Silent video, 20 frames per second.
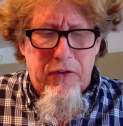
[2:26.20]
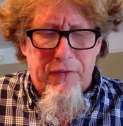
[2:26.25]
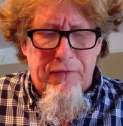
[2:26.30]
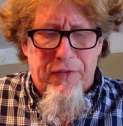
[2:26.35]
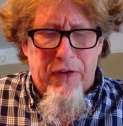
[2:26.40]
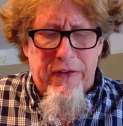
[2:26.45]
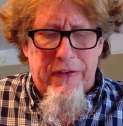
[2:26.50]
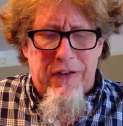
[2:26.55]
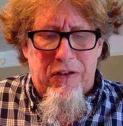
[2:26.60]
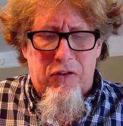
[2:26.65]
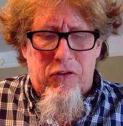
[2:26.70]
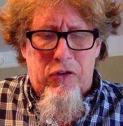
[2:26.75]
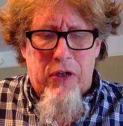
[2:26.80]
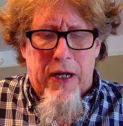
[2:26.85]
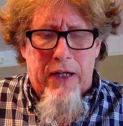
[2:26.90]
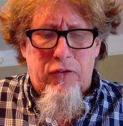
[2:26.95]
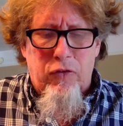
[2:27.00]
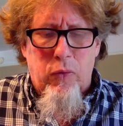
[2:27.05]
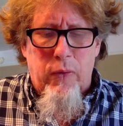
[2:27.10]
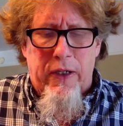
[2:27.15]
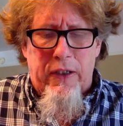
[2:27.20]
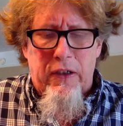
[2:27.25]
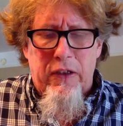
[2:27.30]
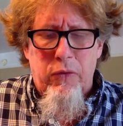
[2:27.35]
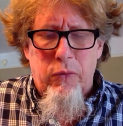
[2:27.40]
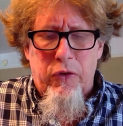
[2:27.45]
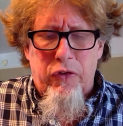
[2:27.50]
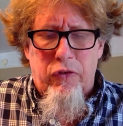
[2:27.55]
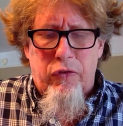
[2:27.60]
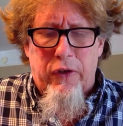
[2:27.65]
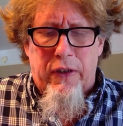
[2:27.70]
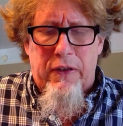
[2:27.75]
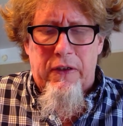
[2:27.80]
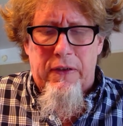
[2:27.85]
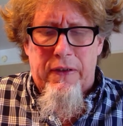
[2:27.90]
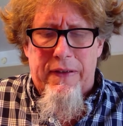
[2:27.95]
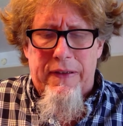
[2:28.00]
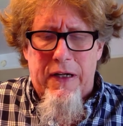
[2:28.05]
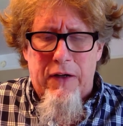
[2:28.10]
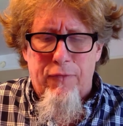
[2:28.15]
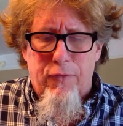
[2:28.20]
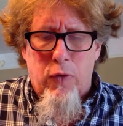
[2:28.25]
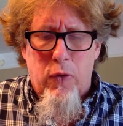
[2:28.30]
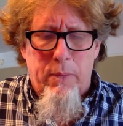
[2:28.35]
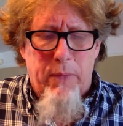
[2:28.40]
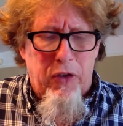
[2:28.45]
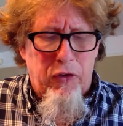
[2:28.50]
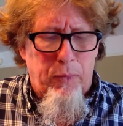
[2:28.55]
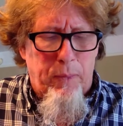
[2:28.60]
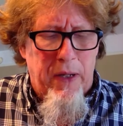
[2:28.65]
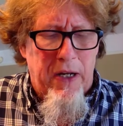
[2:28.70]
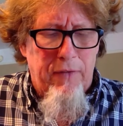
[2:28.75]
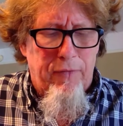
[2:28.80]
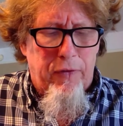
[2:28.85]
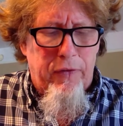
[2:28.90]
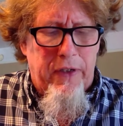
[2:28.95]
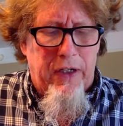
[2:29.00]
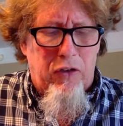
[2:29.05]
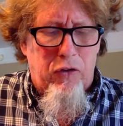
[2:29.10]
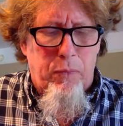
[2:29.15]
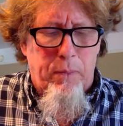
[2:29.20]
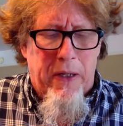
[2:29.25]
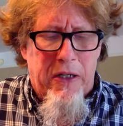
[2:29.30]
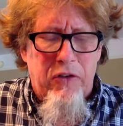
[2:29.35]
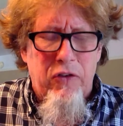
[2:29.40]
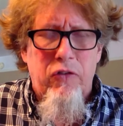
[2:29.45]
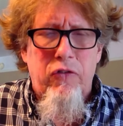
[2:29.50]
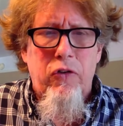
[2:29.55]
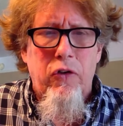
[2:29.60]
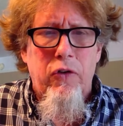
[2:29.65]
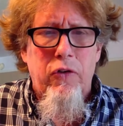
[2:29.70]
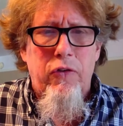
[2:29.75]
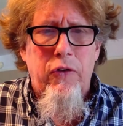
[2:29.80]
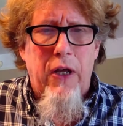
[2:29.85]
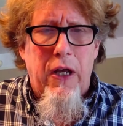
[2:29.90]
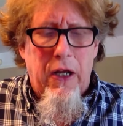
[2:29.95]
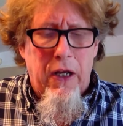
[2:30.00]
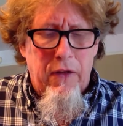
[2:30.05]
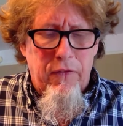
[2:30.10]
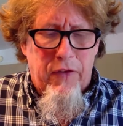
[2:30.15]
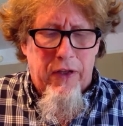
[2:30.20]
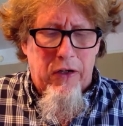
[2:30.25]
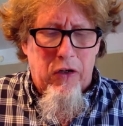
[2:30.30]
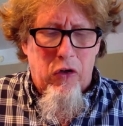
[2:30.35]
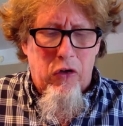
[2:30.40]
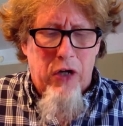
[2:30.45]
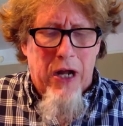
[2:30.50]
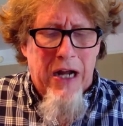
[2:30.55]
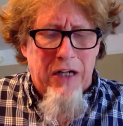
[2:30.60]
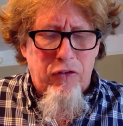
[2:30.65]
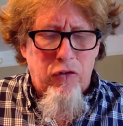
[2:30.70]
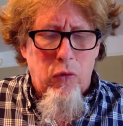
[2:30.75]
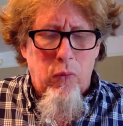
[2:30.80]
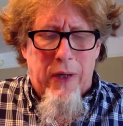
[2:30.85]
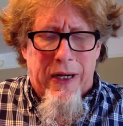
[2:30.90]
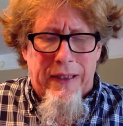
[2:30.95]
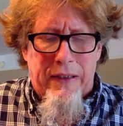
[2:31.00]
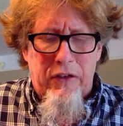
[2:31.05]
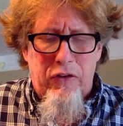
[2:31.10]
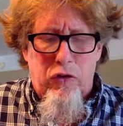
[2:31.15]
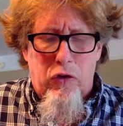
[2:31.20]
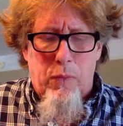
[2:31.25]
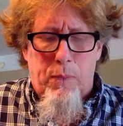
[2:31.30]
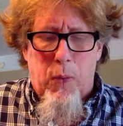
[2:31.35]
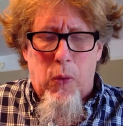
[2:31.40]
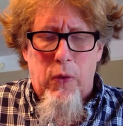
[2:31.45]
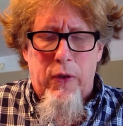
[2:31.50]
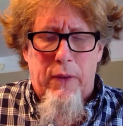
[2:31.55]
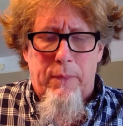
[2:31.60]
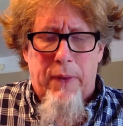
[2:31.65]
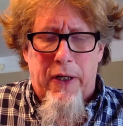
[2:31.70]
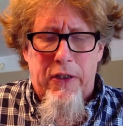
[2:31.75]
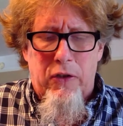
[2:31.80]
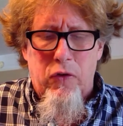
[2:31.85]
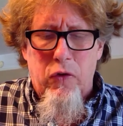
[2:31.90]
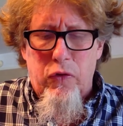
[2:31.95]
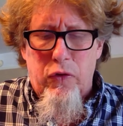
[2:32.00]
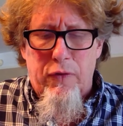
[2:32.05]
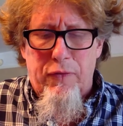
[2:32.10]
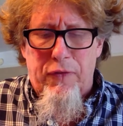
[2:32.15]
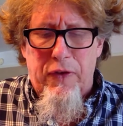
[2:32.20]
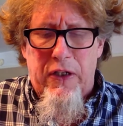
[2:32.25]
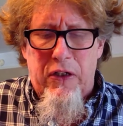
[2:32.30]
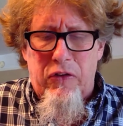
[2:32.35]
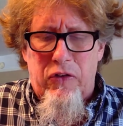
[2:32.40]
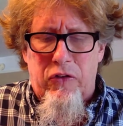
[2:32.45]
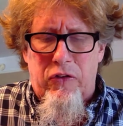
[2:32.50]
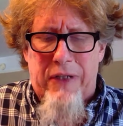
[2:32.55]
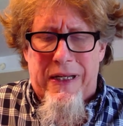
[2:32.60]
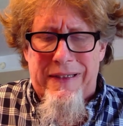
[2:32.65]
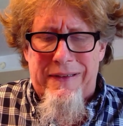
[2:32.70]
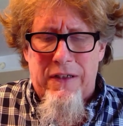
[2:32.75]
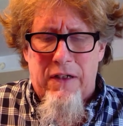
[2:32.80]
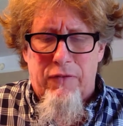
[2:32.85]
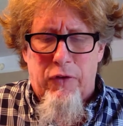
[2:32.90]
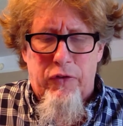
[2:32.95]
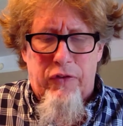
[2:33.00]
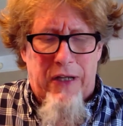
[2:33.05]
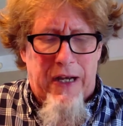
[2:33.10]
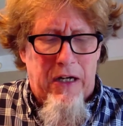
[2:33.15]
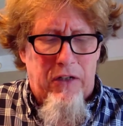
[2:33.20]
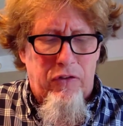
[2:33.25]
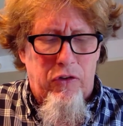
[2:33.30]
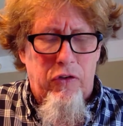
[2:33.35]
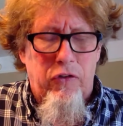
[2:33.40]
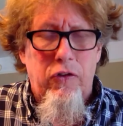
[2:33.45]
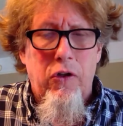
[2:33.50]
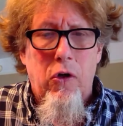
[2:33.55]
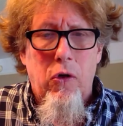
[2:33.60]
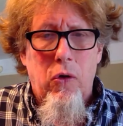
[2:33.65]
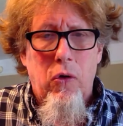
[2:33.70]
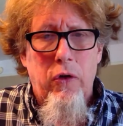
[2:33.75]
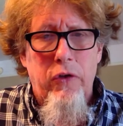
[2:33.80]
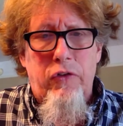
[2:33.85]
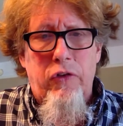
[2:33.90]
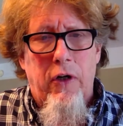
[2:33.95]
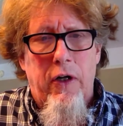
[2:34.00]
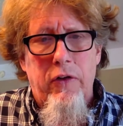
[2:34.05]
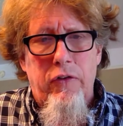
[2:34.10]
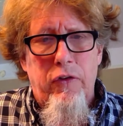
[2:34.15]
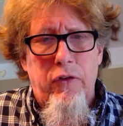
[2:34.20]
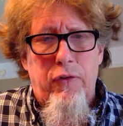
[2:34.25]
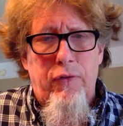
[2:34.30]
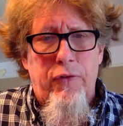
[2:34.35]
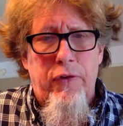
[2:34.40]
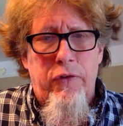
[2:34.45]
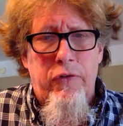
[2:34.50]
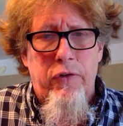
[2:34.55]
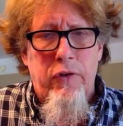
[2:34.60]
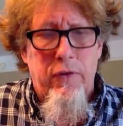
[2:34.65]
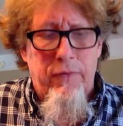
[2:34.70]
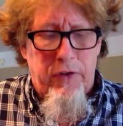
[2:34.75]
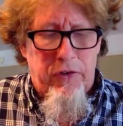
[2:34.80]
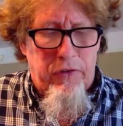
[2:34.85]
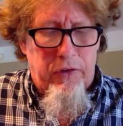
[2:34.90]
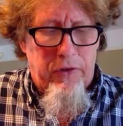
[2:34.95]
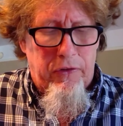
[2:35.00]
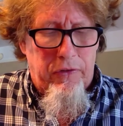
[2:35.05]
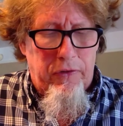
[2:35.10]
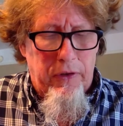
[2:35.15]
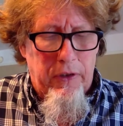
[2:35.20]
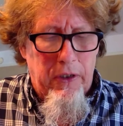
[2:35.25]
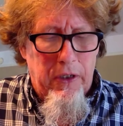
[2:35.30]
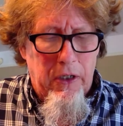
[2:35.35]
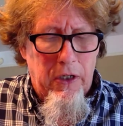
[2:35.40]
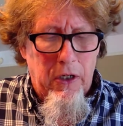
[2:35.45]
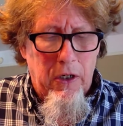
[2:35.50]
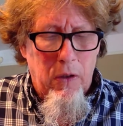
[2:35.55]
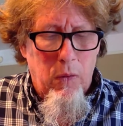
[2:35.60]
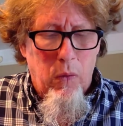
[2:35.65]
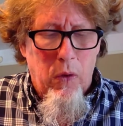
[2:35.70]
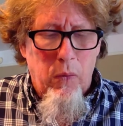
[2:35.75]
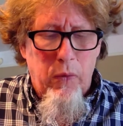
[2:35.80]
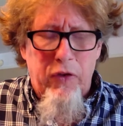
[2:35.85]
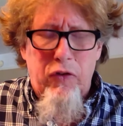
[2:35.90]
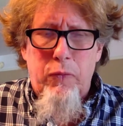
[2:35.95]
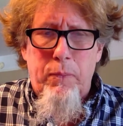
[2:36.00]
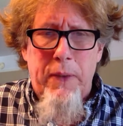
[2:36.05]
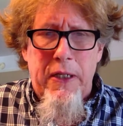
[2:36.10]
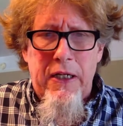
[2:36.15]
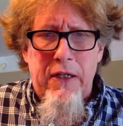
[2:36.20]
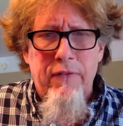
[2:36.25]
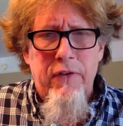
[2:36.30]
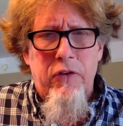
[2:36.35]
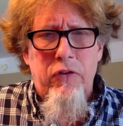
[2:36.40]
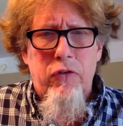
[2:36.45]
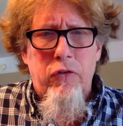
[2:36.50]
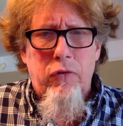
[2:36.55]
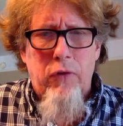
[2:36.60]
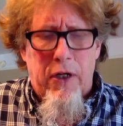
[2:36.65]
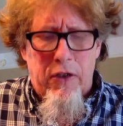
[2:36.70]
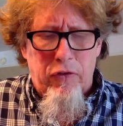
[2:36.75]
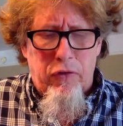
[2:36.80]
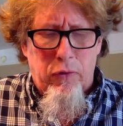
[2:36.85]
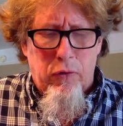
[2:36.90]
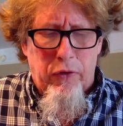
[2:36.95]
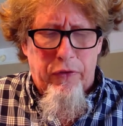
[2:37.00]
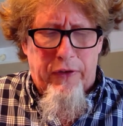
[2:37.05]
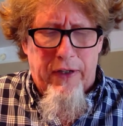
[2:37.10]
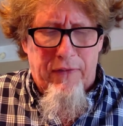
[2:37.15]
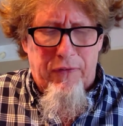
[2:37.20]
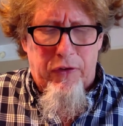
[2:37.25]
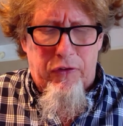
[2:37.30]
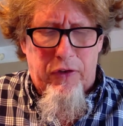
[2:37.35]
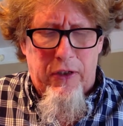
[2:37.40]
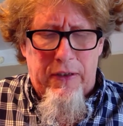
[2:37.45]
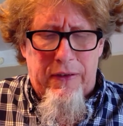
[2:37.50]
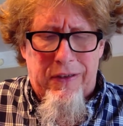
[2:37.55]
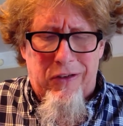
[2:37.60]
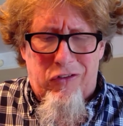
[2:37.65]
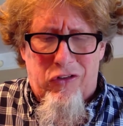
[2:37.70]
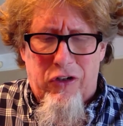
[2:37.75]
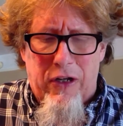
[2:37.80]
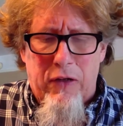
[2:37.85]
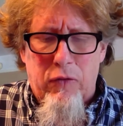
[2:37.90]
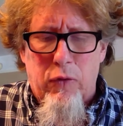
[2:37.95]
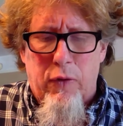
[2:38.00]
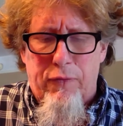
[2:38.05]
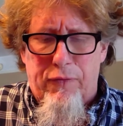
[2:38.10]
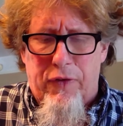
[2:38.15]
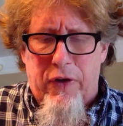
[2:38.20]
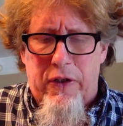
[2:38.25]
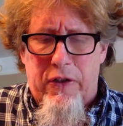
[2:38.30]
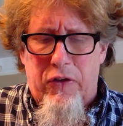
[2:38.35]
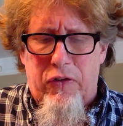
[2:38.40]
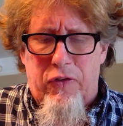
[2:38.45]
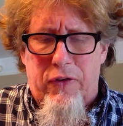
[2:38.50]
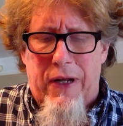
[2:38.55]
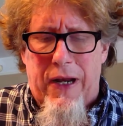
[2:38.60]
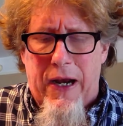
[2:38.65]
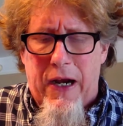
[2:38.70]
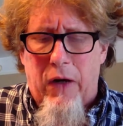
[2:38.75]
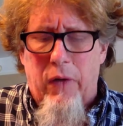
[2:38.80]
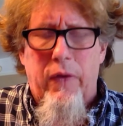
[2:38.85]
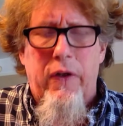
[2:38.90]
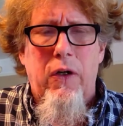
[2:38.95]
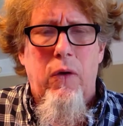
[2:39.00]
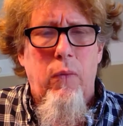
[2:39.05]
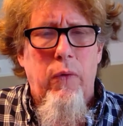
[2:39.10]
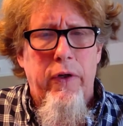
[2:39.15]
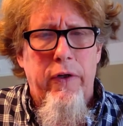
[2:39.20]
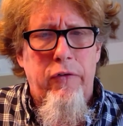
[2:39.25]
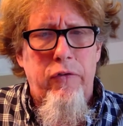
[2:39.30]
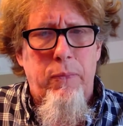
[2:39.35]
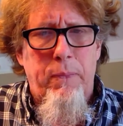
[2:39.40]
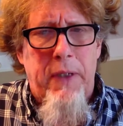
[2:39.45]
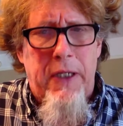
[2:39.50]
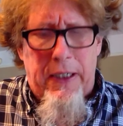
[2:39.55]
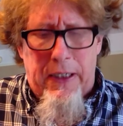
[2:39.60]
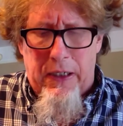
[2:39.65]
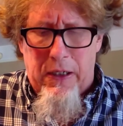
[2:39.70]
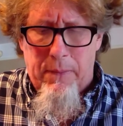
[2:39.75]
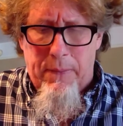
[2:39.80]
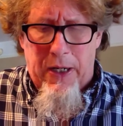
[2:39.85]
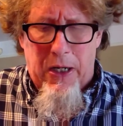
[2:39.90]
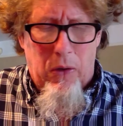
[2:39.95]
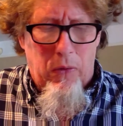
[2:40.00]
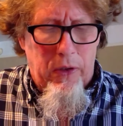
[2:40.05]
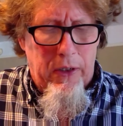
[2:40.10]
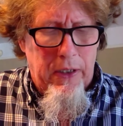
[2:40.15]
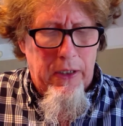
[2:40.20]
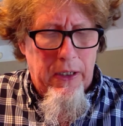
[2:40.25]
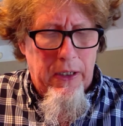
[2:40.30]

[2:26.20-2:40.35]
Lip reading: the fund that is not directly restricted and therefore must pay for the expenditures that are not directly supported by user fees, state-level taxes, or charges for services. When we speak of a structural deficit, the General Fund is the area we're speaking about.